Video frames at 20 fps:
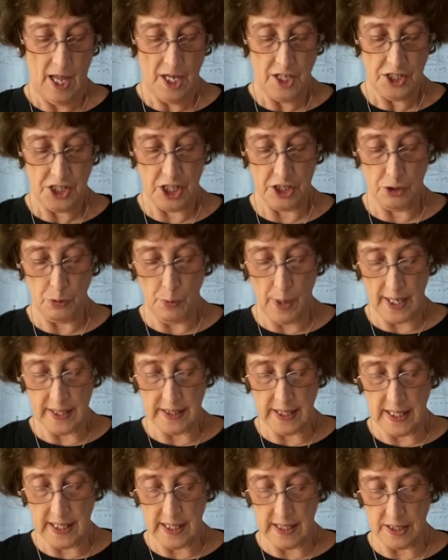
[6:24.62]
Genuine
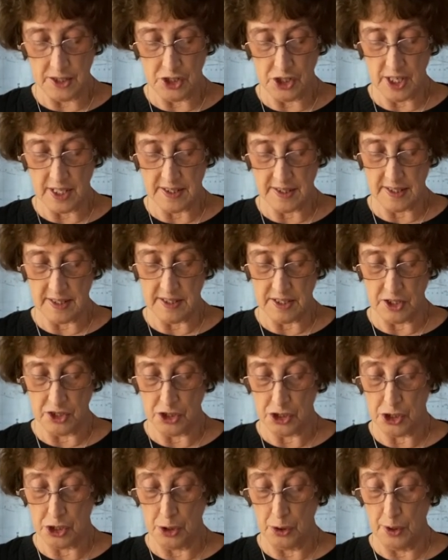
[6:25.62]
need and justice
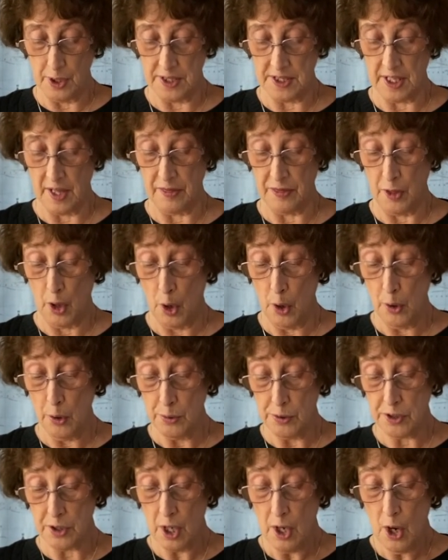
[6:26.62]
ensures that
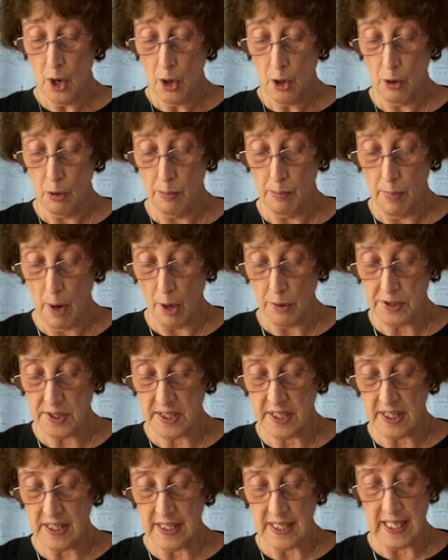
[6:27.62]
those who
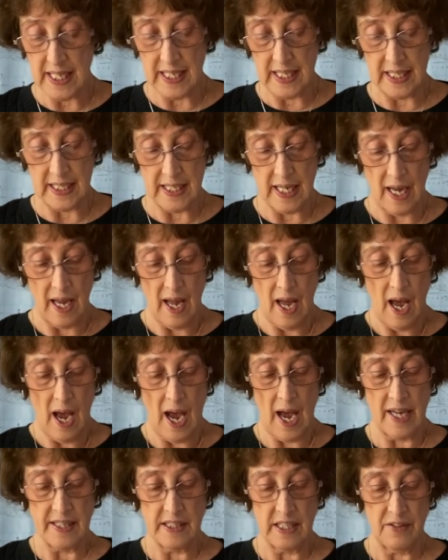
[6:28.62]
most in need
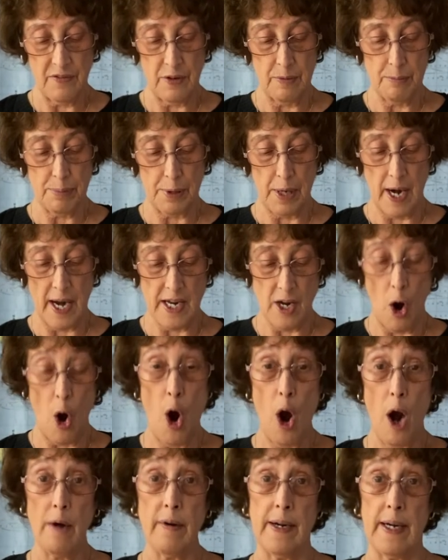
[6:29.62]
are given
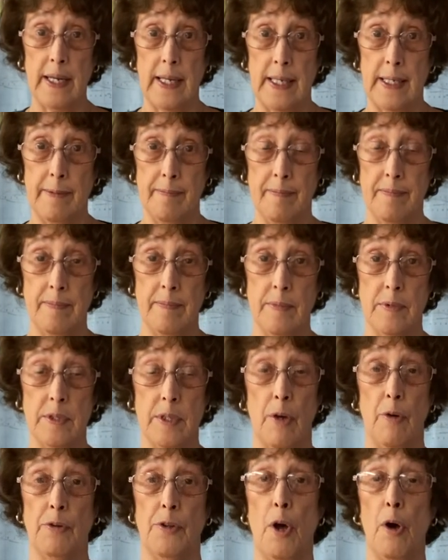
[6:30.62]
priority.
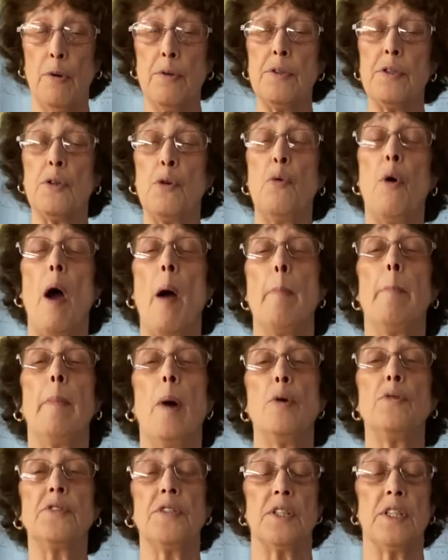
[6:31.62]
So, those who are
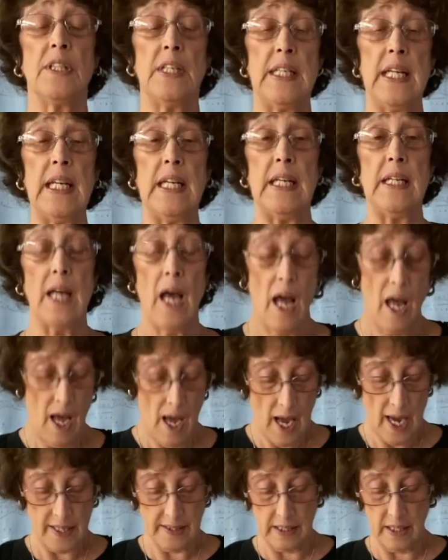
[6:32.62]
most in need
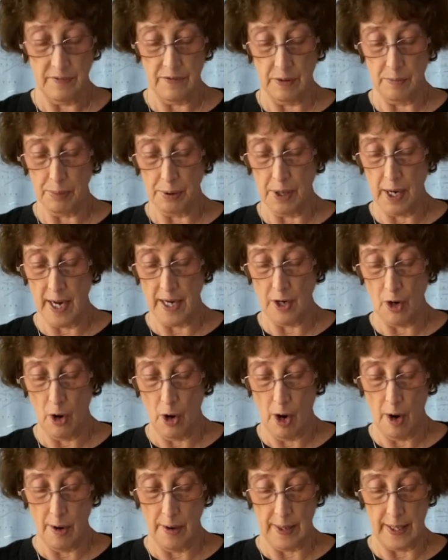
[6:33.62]
are given
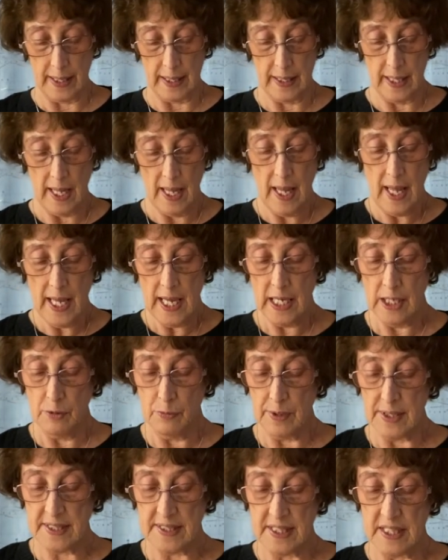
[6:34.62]
priority in
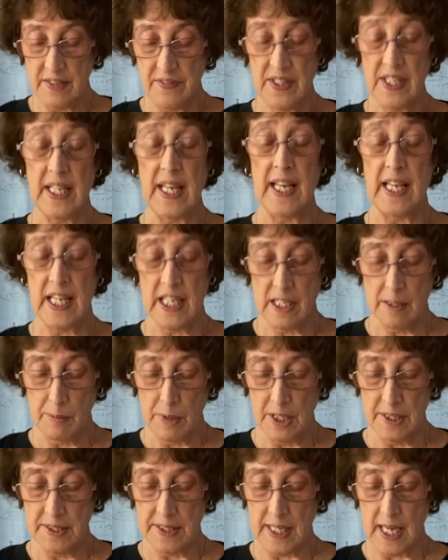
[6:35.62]
receiving
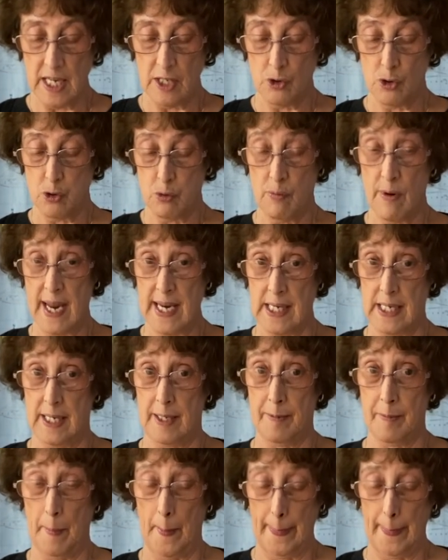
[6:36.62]
animals and training.